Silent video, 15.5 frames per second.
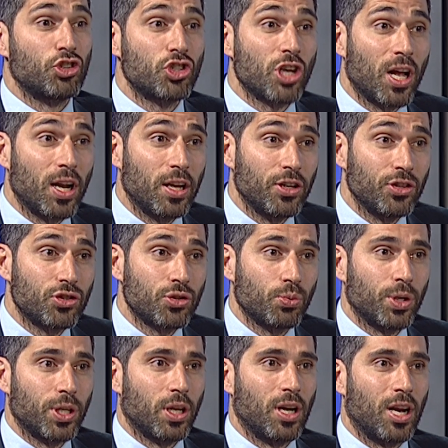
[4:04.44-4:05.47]
a challenge
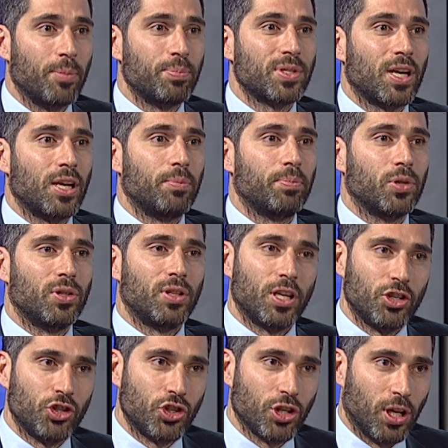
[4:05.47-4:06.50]
with an upside
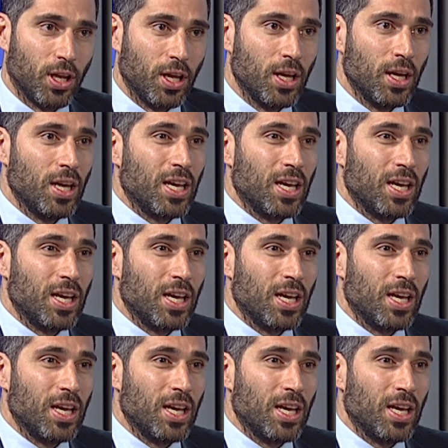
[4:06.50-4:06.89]
potential.